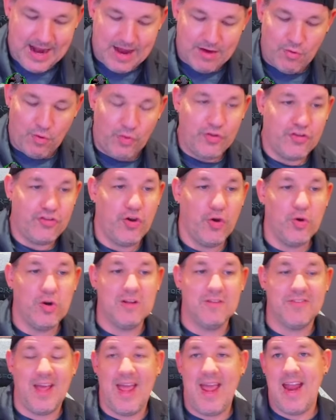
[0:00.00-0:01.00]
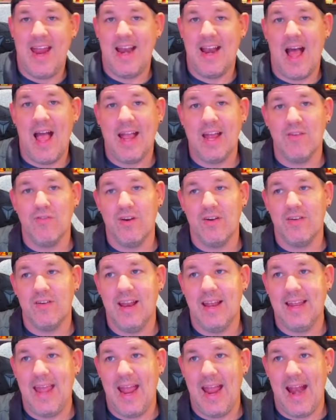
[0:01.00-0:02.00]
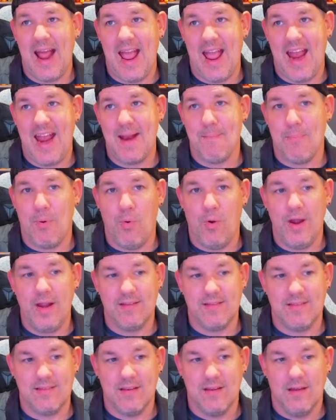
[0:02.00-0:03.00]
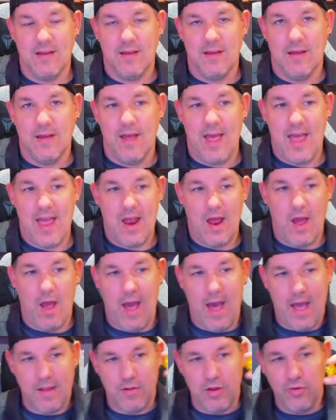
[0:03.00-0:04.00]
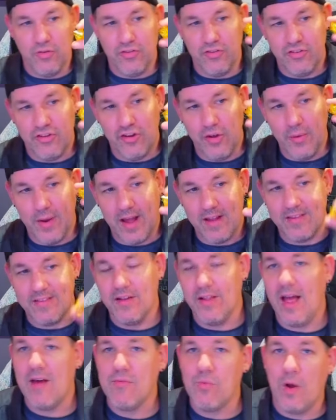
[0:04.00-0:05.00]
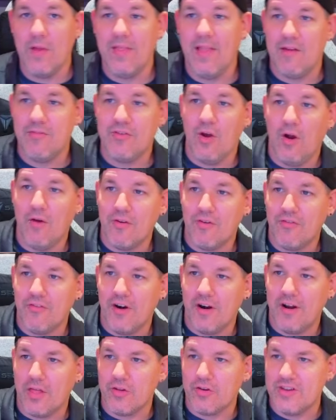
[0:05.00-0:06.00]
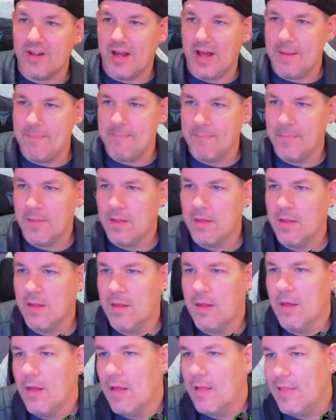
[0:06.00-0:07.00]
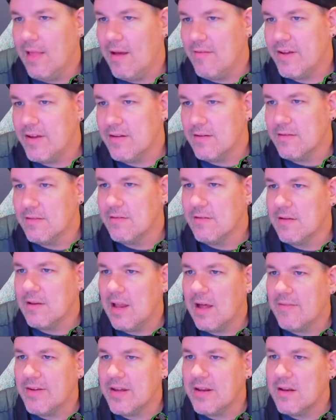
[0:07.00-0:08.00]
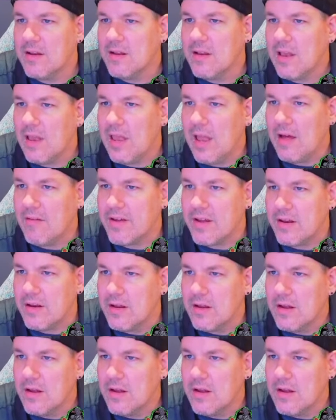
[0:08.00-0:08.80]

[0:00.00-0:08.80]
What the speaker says: I rolled a total of 8. I can negate 8 points at using 2, and I still have 1 left over for another time. Love it, love it, love it.